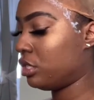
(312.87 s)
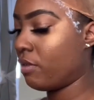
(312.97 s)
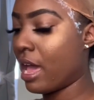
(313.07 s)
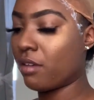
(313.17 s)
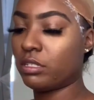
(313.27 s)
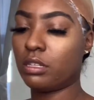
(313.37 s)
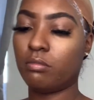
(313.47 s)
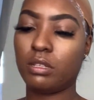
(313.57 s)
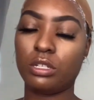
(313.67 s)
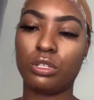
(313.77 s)
you have
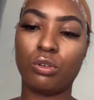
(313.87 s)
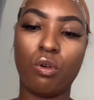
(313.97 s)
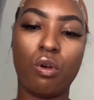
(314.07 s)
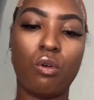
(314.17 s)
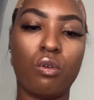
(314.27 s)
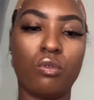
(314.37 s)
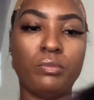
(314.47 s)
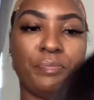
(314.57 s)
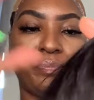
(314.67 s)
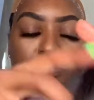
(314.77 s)
something to hold
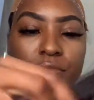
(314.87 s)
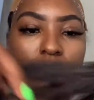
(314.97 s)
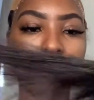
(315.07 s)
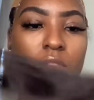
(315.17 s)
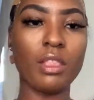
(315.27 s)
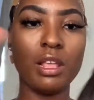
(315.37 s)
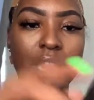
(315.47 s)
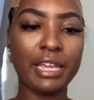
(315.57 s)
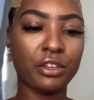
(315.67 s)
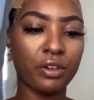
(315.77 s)

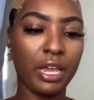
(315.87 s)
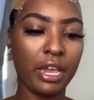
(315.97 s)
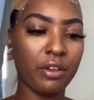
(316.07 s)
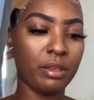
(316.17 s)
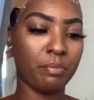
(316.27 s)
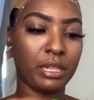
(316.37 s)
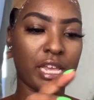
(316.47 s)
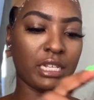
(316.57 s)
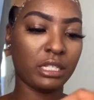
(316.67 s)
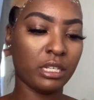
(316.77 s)
like your hair in
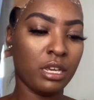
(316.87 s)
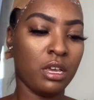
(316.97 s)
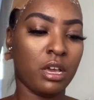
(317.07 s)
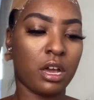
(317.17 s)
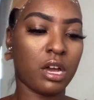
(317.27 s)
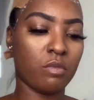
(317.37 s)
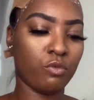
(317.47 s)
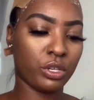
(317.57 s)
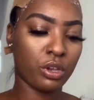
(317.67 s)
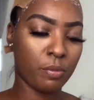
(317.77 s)
place
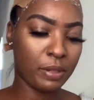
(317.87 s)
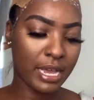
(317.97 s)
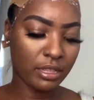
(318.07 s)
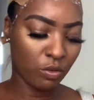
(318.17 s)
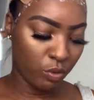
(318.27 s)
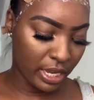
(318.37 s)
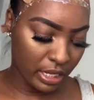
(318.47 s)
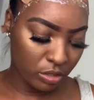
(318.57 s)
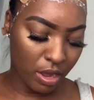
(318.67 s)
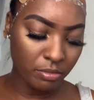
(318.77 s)
when you're applying the
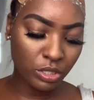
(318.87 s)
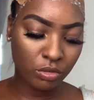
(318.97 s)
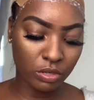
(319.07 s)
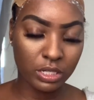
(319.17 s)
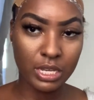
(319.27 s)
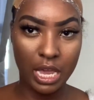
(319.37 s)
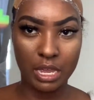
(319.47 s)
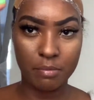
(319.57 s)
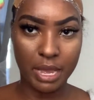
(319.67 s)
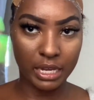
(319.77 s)
wig. So I'm just going to
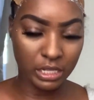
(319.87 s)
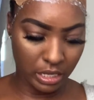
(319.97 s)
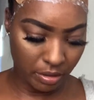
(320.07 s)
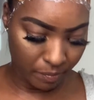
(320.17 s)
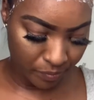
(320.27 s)
take my clip.